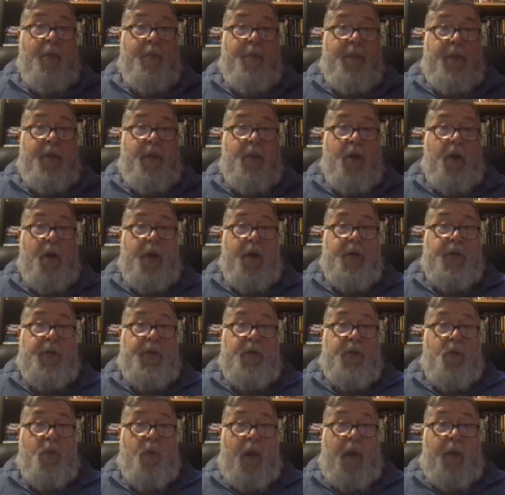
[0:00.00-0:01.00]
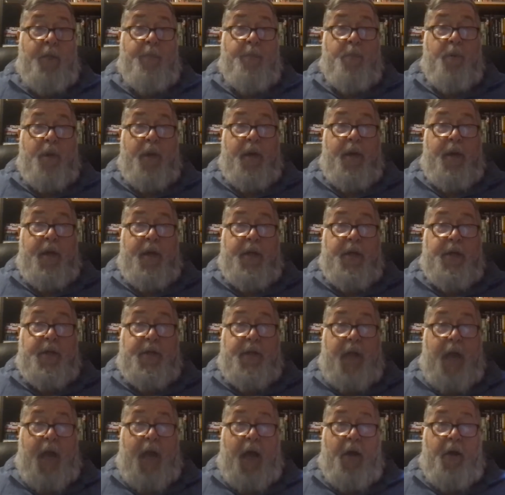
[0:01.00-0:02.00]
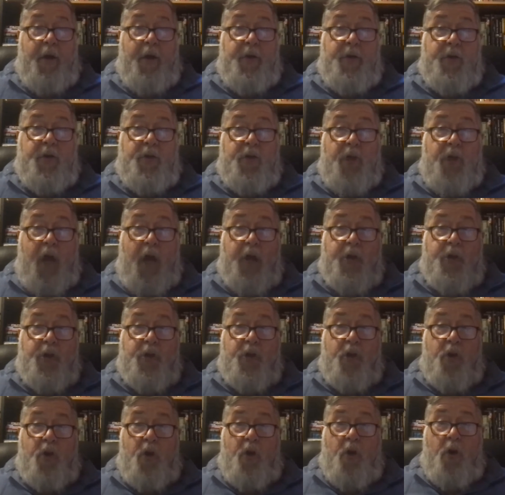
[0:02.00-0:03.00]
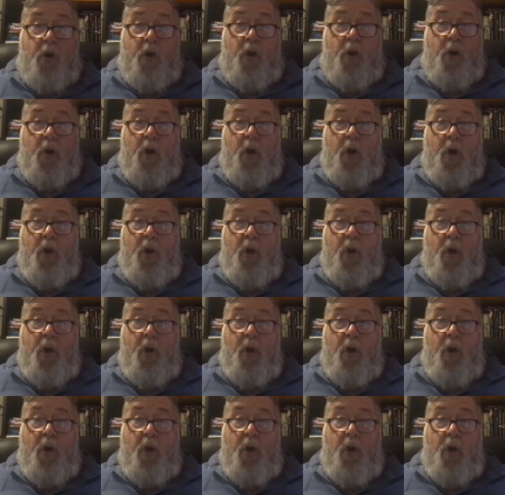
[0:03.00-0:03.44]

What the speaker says: because Great Britain and Scotland's Josh Kerr,